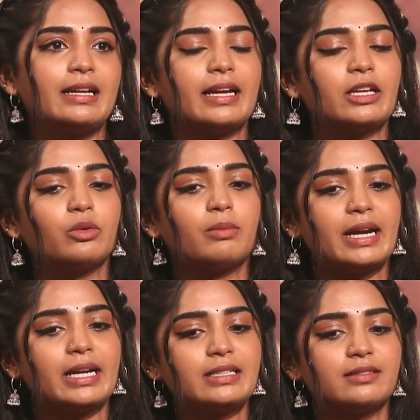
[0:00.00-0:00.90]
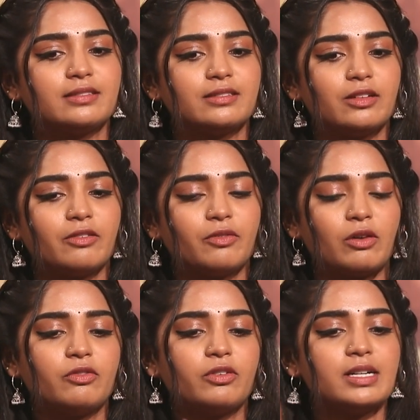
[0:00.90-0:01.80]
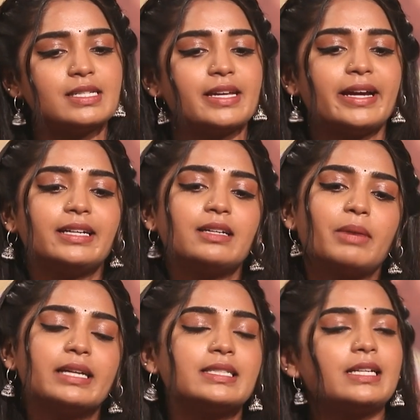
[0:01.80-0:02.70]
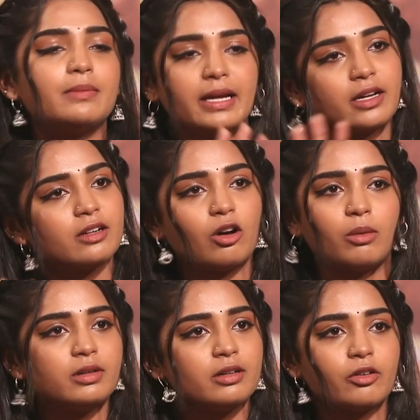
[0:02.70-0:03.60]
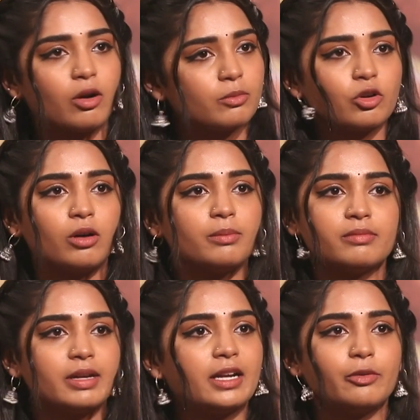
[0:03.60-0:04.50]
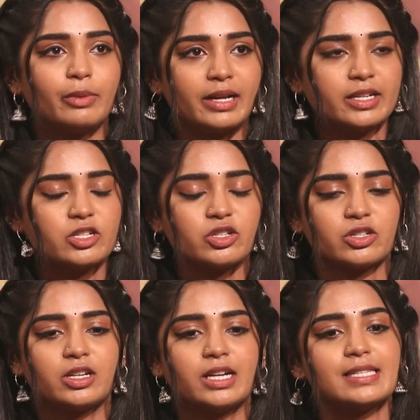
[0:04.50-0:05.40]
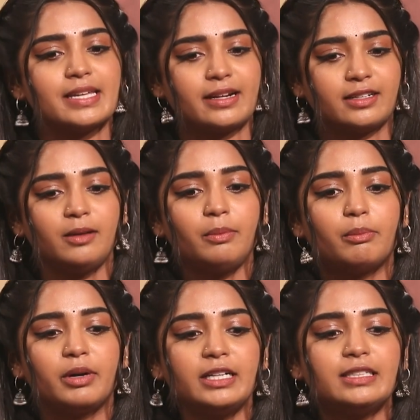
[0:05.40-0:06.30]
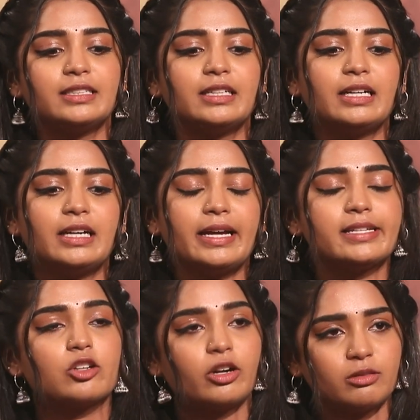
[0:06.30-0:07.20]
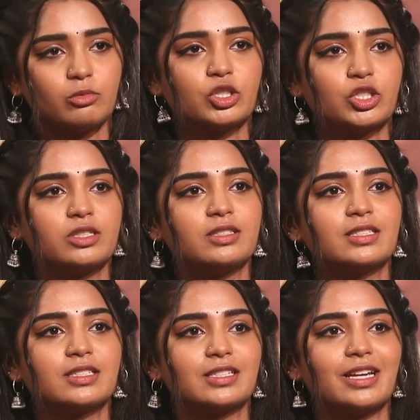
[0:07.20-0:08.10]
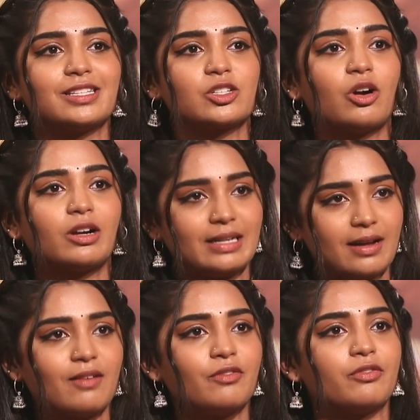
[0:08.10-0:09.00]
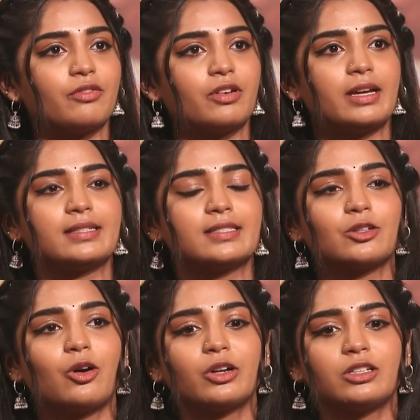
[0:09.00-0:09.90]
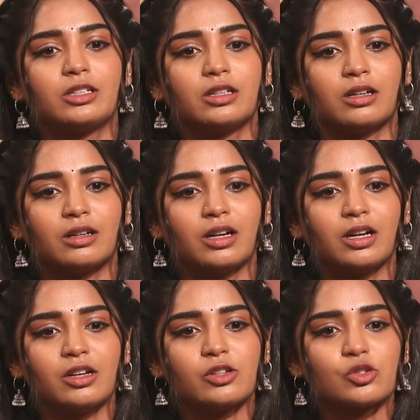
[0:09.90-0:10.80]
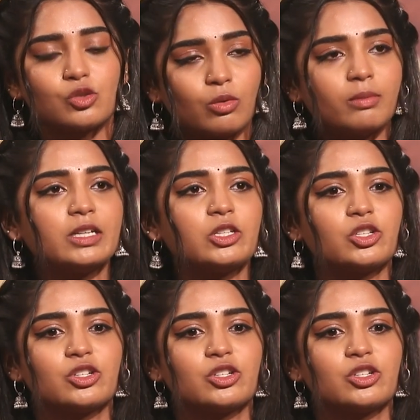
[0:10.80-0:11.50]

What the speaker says: Like you might, on first sight it might seem like a normal rom-com in a village setup, but it's got emotions, it's got love, it's got so much